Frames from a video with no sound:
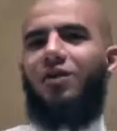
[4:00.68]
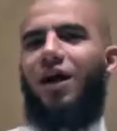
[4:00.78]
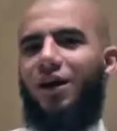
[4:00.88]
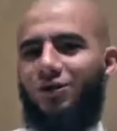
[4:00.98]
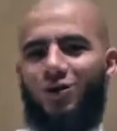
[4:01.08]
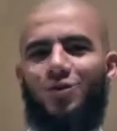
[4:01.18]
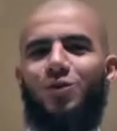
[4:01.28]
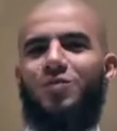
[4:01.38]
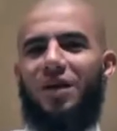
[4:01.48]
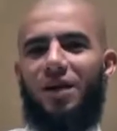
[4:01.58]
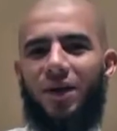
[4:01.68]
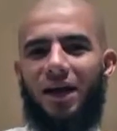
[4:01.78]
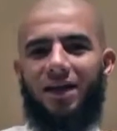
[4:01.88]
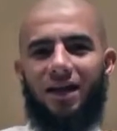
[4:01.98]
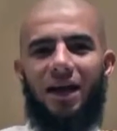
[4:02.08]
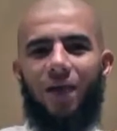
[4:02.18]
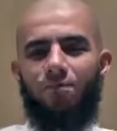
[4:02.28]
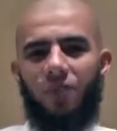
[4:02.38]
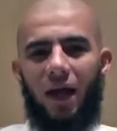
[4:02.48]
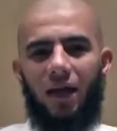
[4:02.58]
100 groups that I'm in.
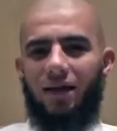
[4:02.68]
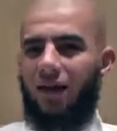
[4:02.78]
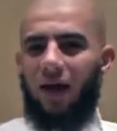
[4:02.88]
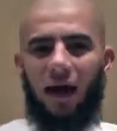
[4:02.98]
And